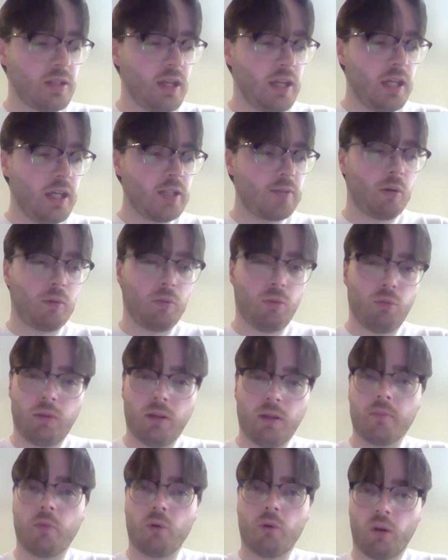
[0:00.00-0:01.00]
is
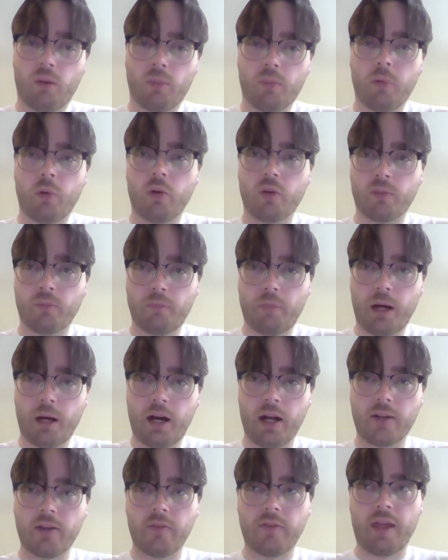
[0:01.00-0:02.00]
probably a more important
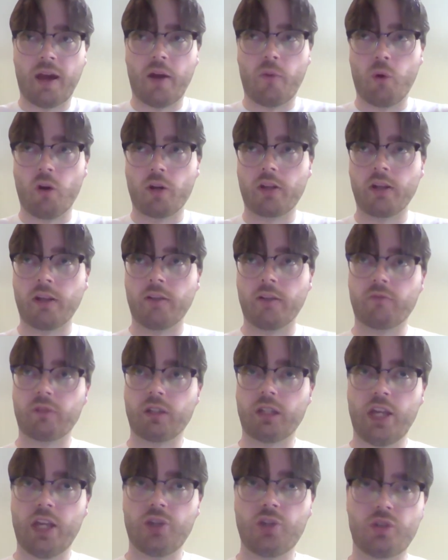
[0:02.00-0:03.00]
part of that working
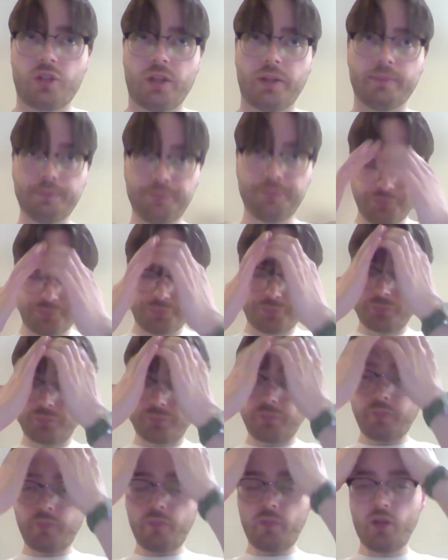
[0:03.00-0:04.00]
relationship.
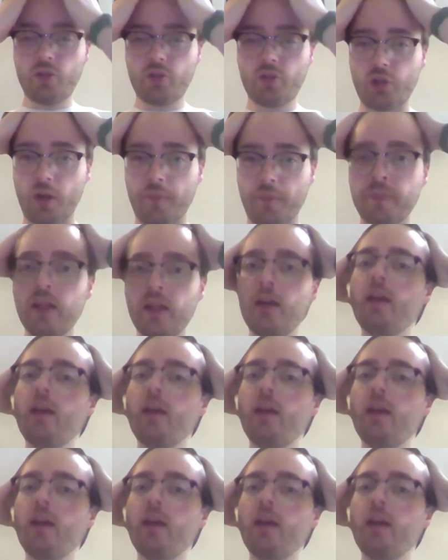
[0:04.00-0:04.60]
So